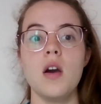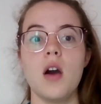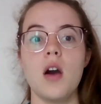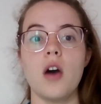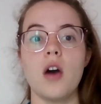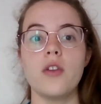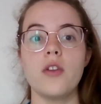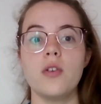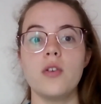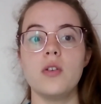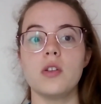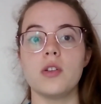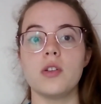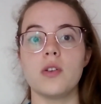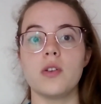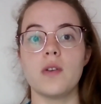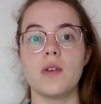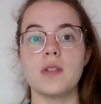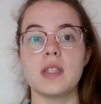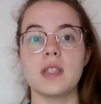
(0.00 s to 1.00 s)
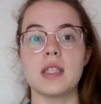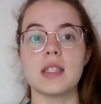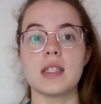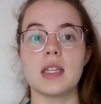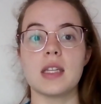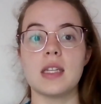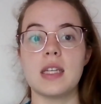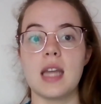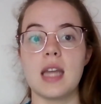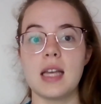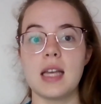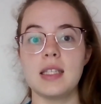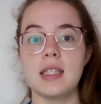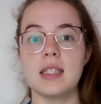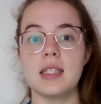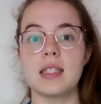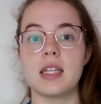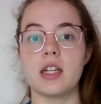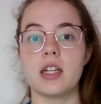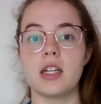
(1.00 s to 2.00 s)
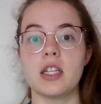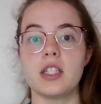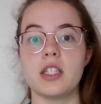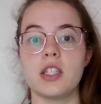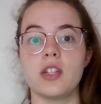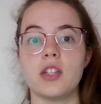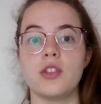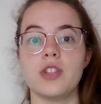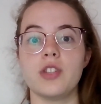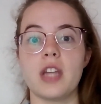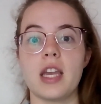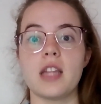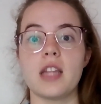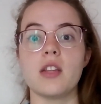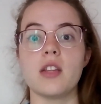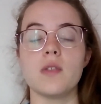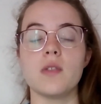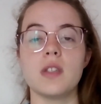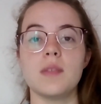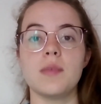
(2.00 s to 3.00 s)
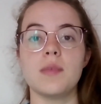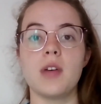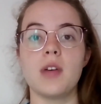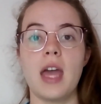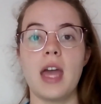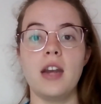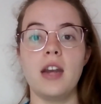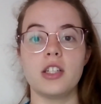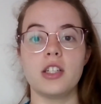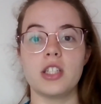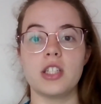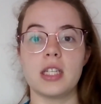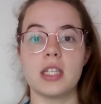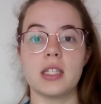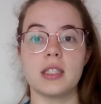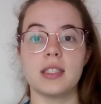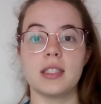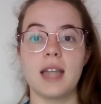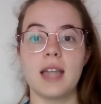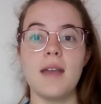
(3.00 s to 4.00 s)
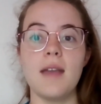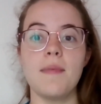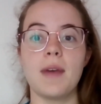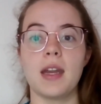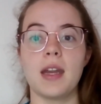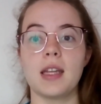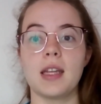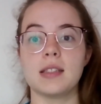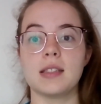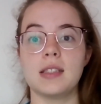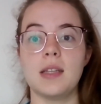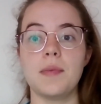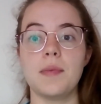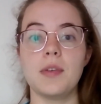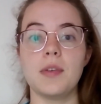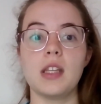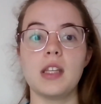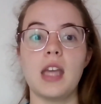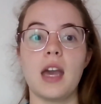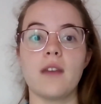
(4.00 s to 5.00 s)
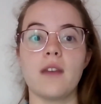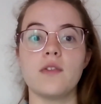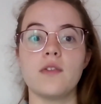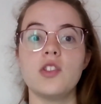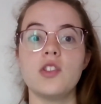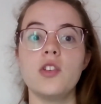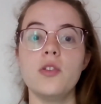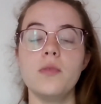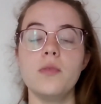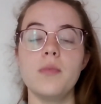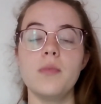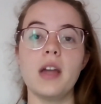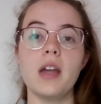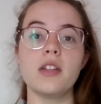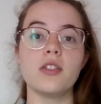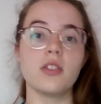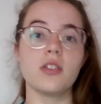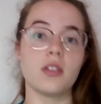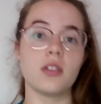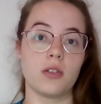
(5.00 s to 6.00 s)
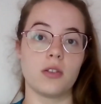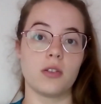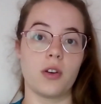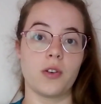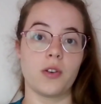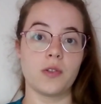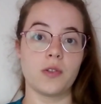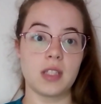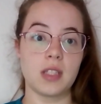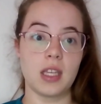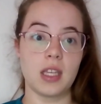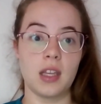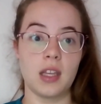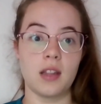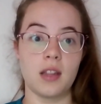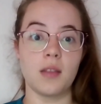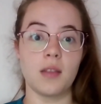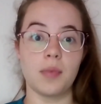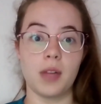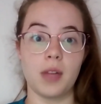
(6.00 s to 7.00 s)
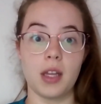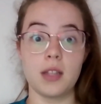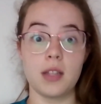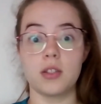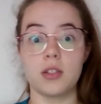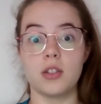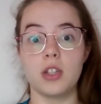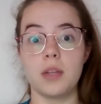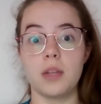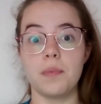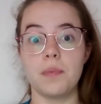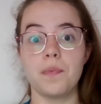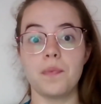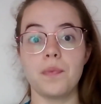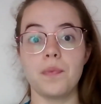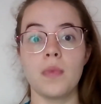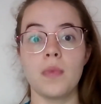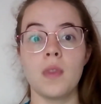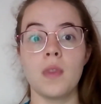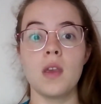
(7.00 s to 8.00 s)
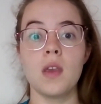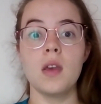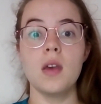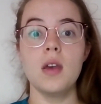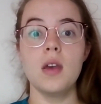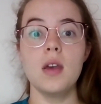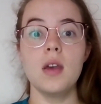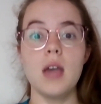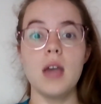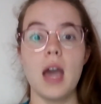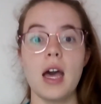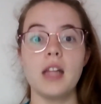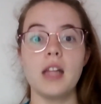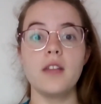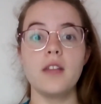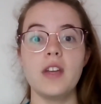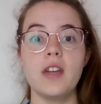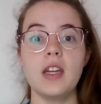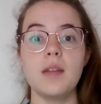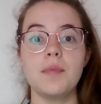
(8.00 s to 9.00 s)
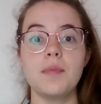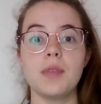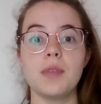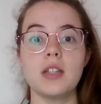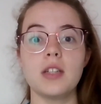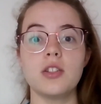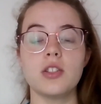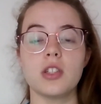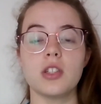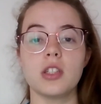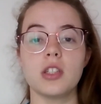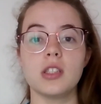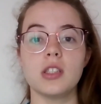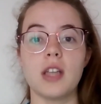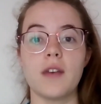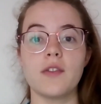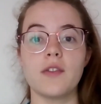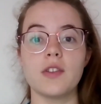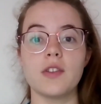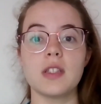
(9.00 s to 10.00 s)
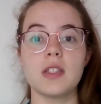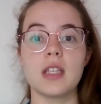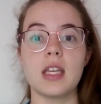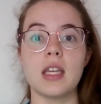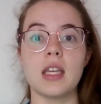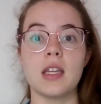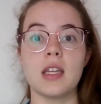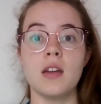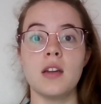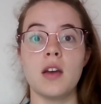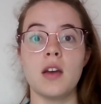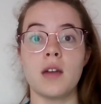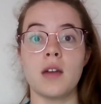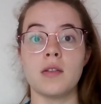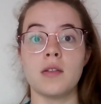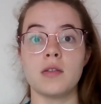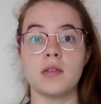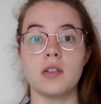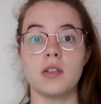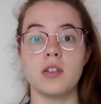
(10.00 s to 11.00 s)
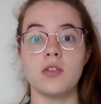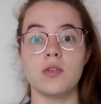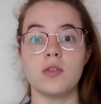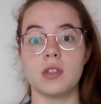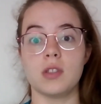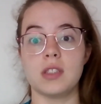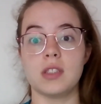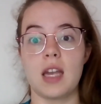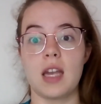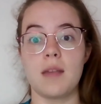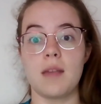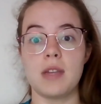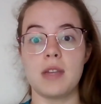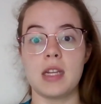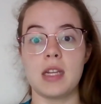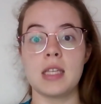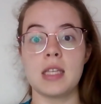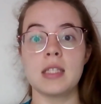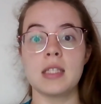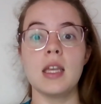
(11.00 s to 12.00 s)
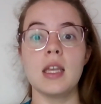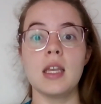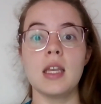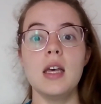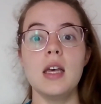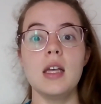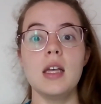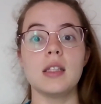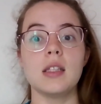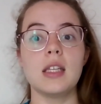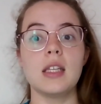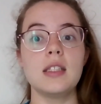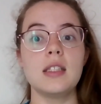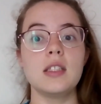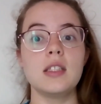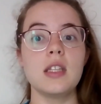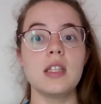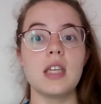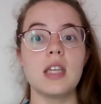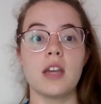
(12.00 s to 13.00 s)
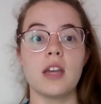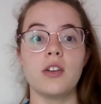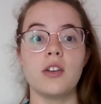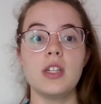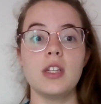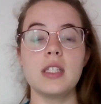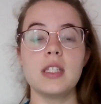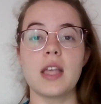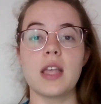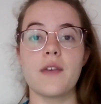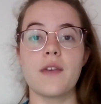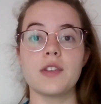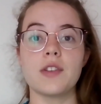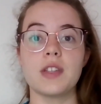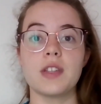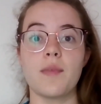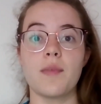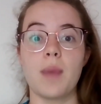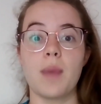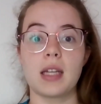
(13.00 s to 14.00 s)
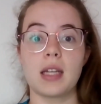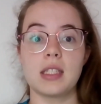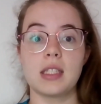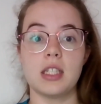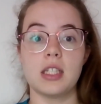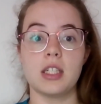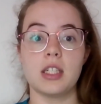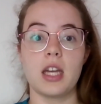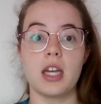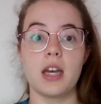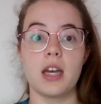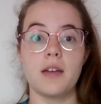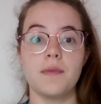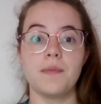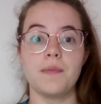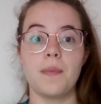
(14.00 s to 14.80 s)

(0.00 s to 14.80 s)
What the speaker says: Although glucose is necessary to create usable energy, diabetics typically have too much glucose in the bloodstream. Elevated blood sugar levels in uncontrolled diabetes leads to the increased levels of bacteria.